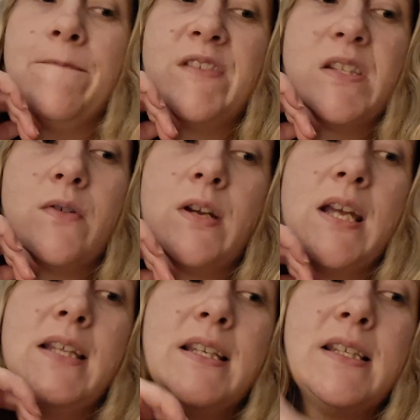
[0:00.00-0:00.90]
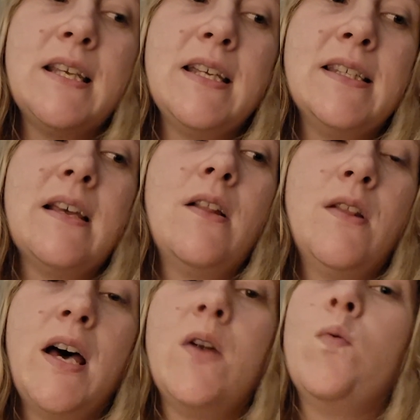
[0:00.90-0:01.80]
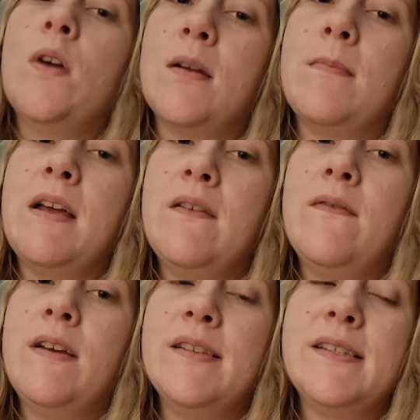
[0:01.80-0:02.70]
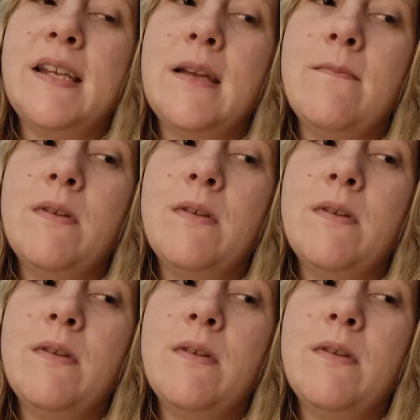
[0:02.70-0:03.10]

So it's a lot of work manifesting,